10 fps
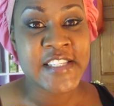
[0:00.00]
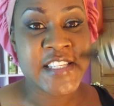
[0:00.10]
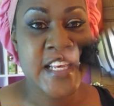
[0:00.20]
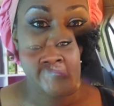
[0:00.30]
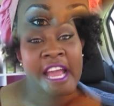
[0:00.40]

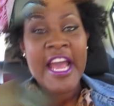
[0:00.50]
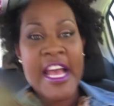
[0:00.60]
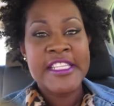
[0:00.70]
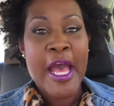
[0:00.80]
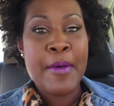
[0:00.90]
See you later. Hi
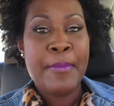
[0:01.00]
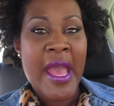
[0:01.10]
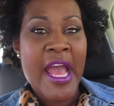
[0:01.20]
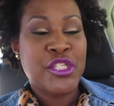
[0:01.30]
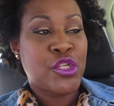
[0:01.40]
guys, I'm
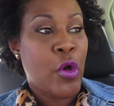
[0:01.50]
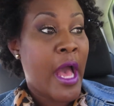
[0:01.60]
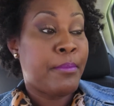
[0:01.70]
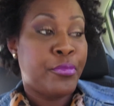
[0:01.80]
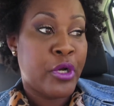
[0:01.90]
back. So
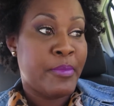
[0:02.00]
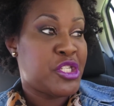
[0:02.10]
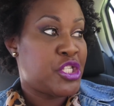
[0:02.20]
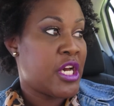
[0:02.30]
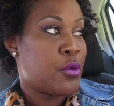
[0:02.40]
I'm pretty
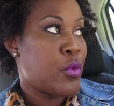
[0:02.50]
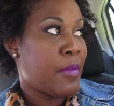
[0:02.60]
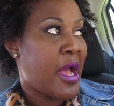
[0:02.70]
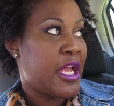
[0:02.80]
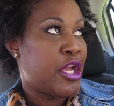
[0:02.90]
much done
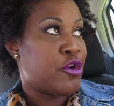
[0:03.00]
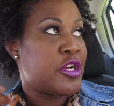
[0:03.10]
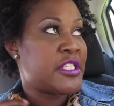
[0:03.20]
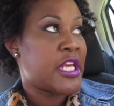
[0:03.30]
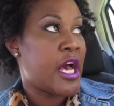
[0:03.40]
running my
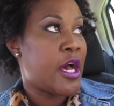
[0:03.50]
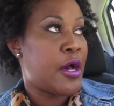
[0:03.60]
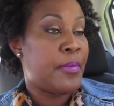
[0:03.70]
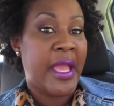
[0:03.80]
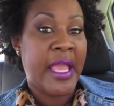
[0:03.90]
errands, and